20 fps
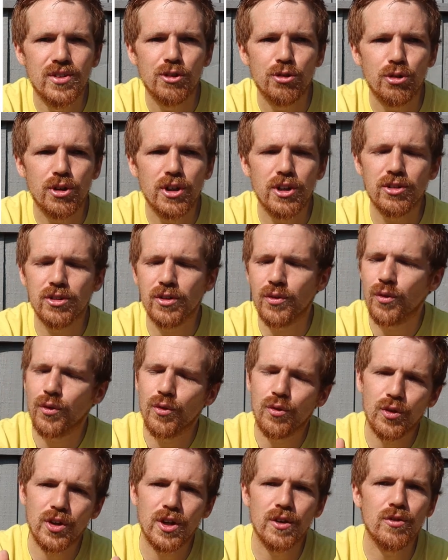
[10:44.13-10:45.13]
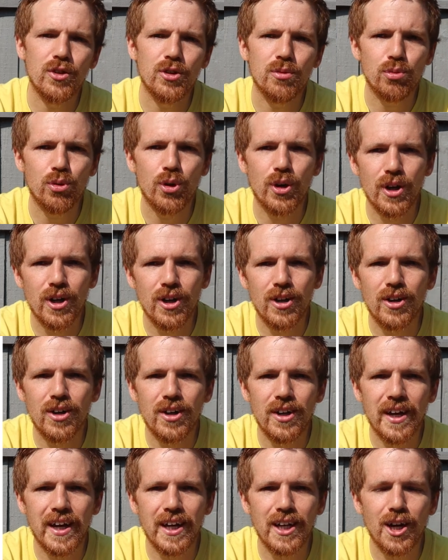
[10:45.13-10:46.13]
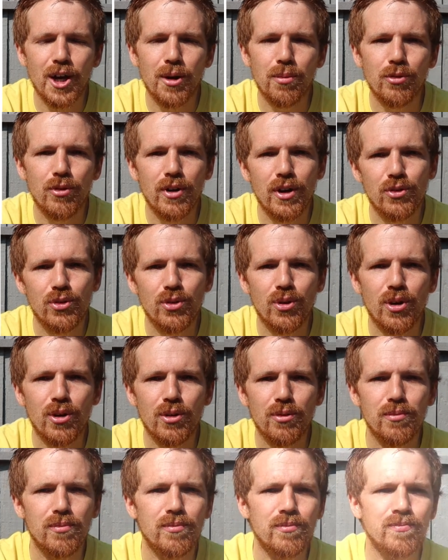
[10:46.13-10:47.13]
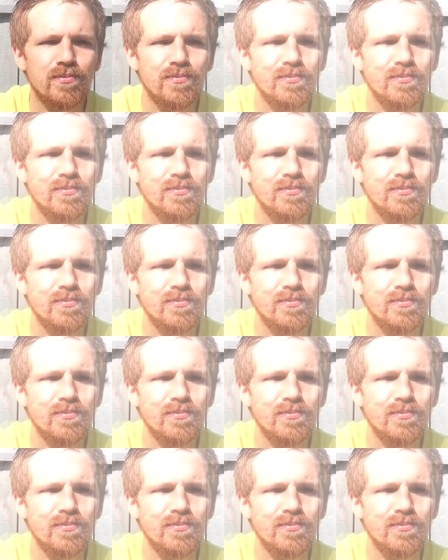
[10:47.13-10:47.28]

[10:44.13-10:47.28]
Create yourself a forgiveness prayer heart and hang it up around your home.